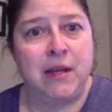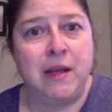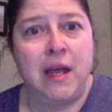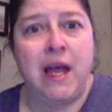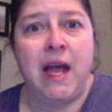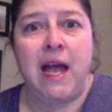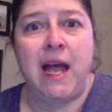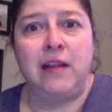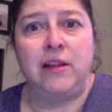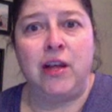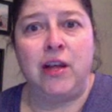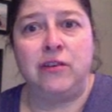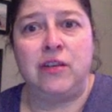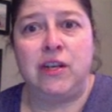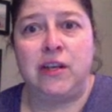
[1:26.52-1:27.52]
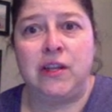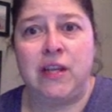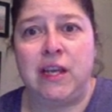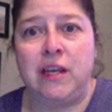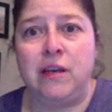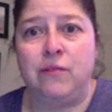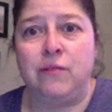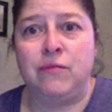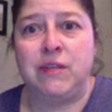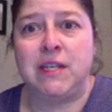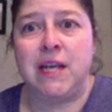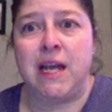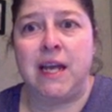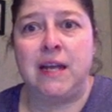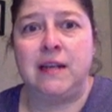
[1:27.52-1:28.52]
how long do you think it would
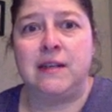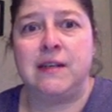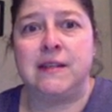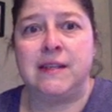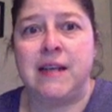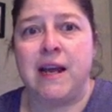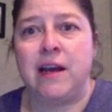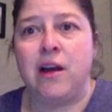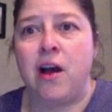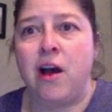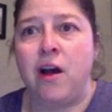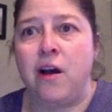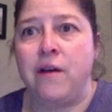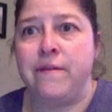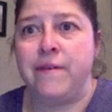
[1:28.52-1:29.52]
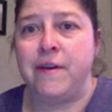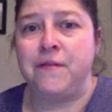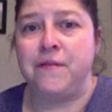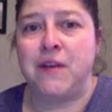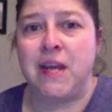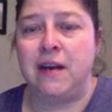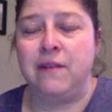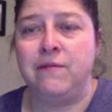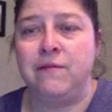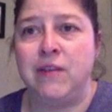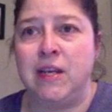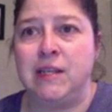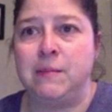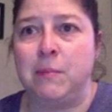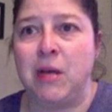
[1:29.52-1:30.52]
take to stack all 15 of
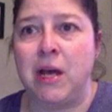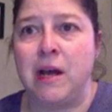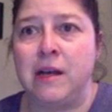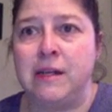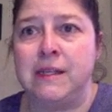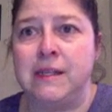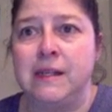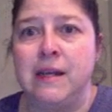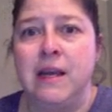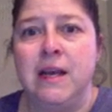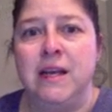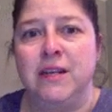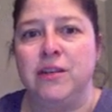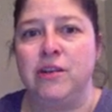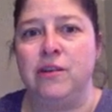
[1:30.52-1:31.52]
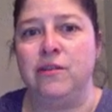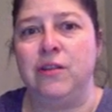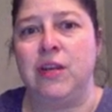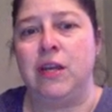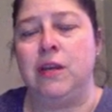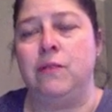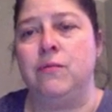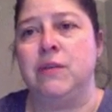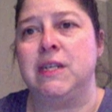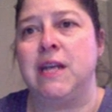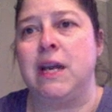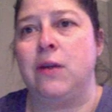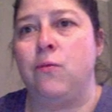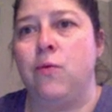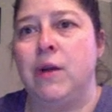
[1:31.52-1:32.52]
these blocks? Do you think it would
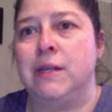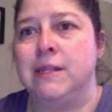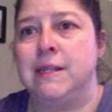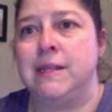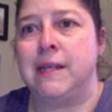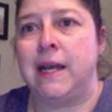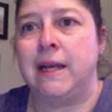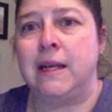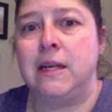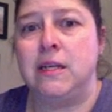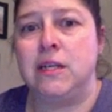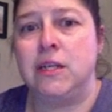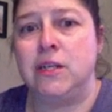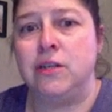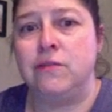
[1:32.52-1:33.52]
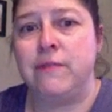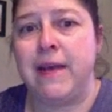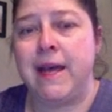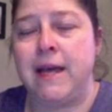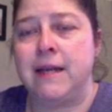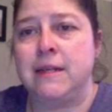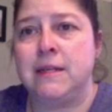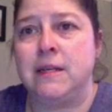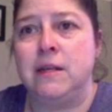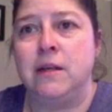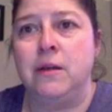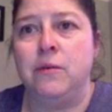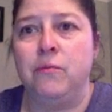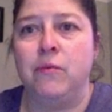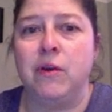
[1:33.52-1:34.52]
take 1 second to do that,
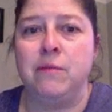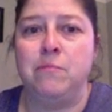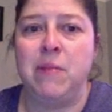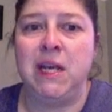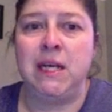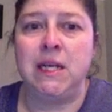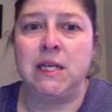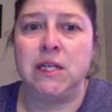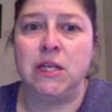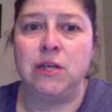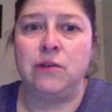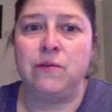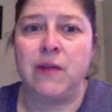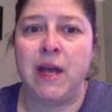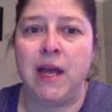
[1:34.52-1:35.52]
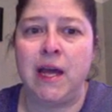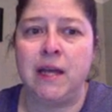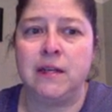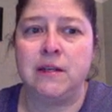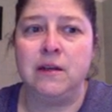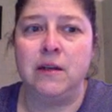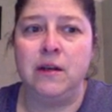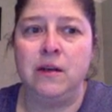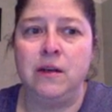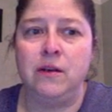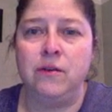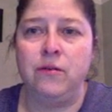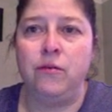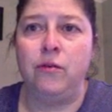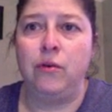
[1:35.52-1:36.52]
1 minute to do that,
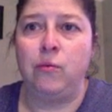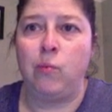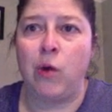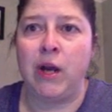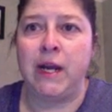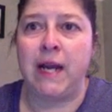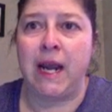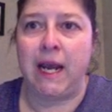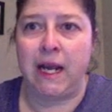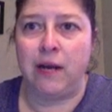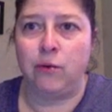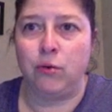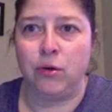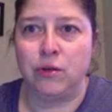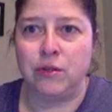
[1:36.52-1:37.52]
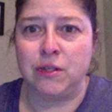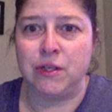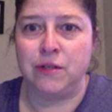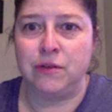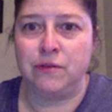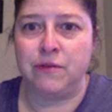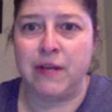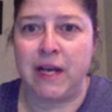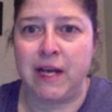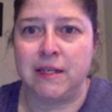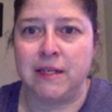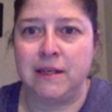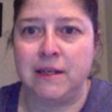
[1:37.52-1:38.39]
or 1 hour to do that?